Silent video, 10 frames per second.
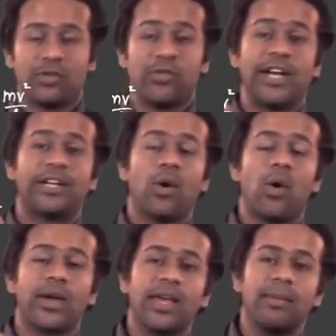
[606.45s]
So we are
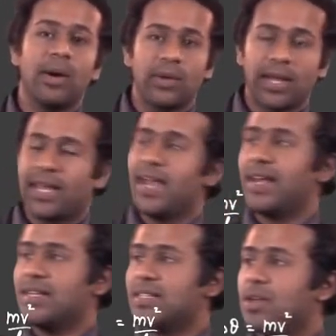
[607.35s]
talking about a
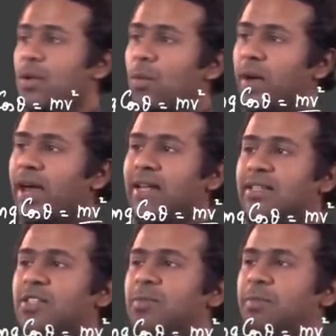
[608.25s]
case where
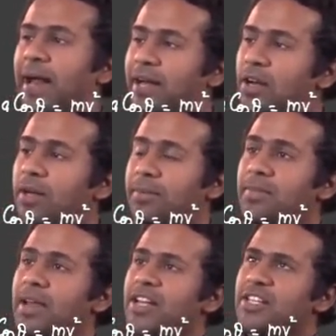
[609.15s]
this pendulum